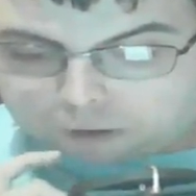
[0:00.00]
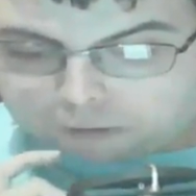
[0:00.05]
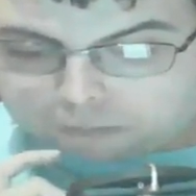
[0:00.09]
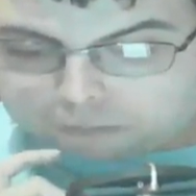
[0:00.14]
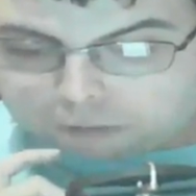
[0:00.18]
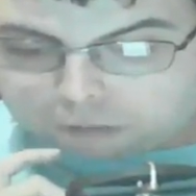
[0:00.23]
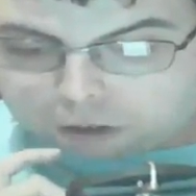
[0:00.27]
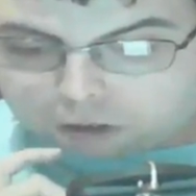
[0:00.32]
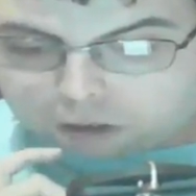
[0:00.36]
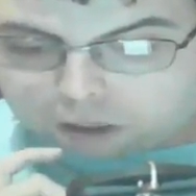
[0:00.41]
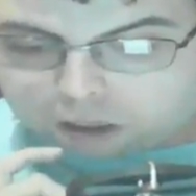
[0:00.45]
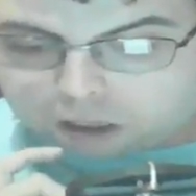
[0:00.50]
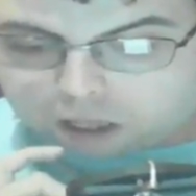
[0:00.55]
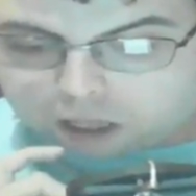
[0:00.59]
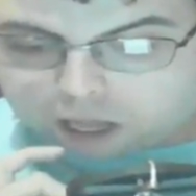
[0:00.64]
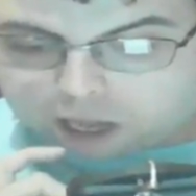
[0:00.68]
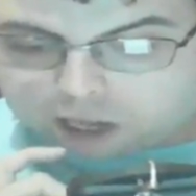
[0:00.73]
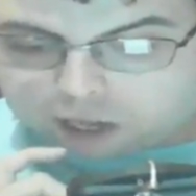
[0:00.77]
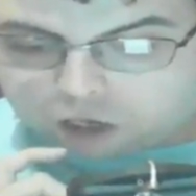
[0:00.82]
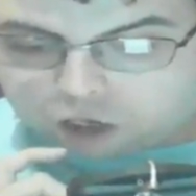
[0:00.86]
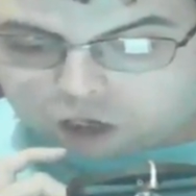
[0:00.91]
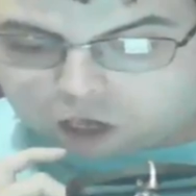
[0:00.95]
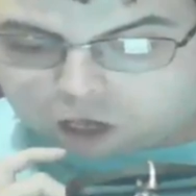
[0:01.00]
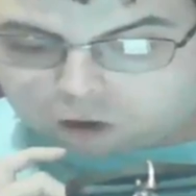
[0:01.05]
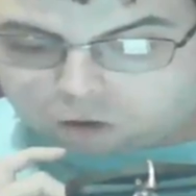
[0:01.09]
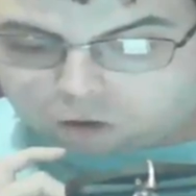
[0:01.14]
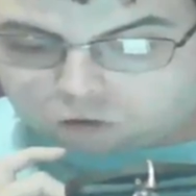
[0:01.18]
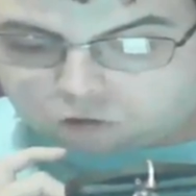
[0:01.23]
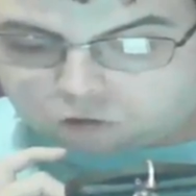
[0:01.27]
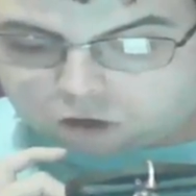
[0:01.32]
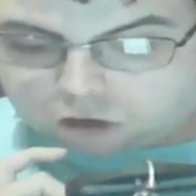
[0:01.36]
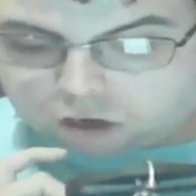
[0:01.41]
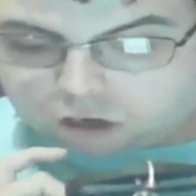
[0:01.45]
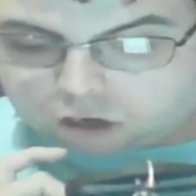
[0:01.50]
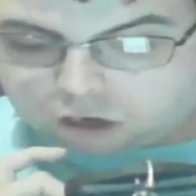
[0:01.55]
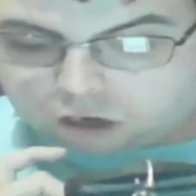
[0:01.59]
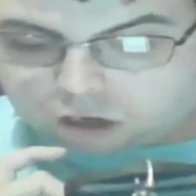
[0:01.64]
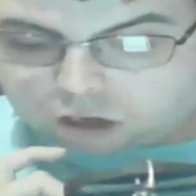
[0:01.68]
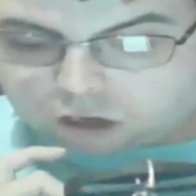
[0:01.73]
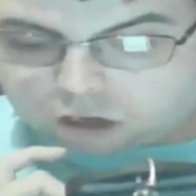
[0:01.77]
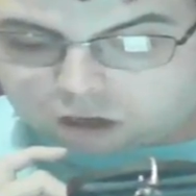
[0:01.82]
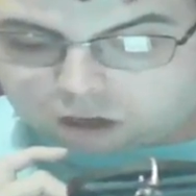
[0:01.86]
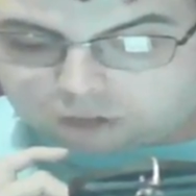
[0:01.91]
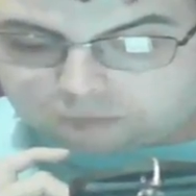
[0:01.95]
modern day children
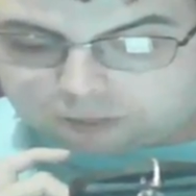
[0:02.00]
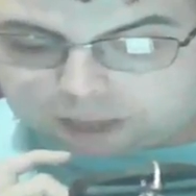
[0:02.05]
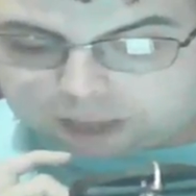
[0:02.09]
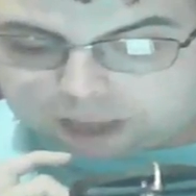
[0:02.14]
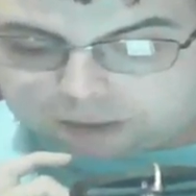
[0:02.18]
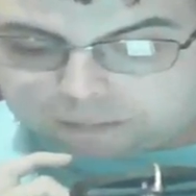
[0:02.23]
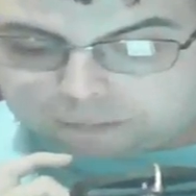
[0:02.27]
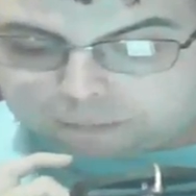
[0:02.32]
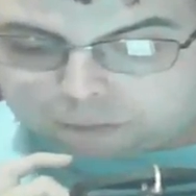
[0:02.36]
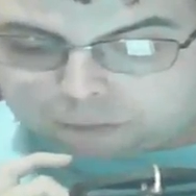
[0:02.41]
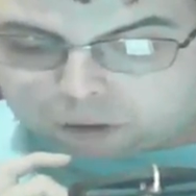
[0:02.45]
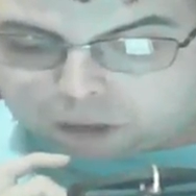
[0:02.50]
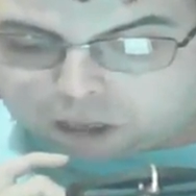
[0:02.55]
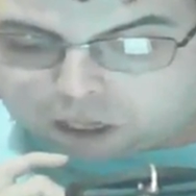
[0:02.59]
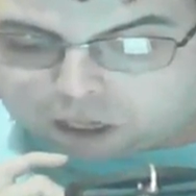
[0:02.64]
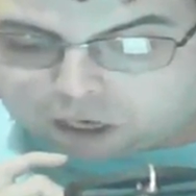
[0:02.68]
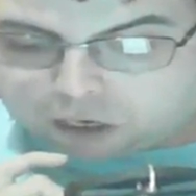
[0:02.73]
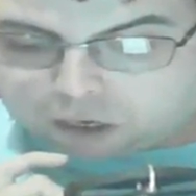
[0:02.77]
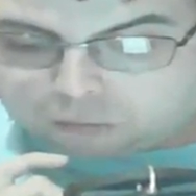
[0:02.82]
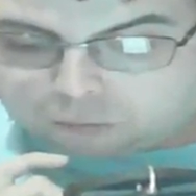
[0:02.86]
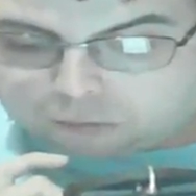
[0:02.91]
and putting them